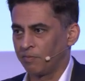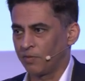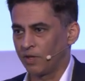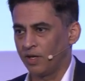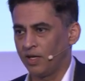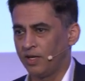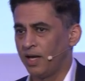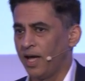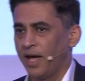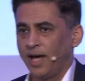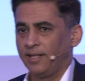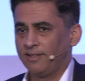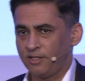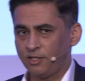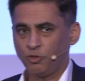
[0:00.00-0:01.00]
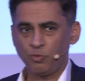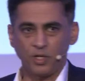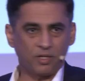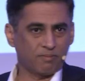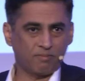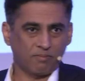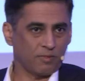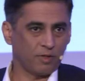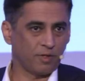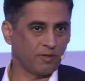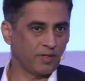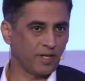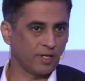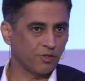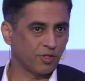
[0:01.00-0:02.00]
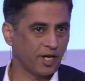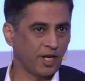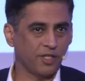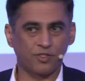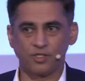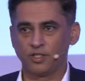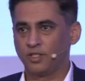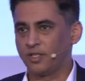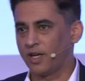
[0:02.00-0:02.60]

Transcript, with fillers: Okay? And this is what, you know, in education,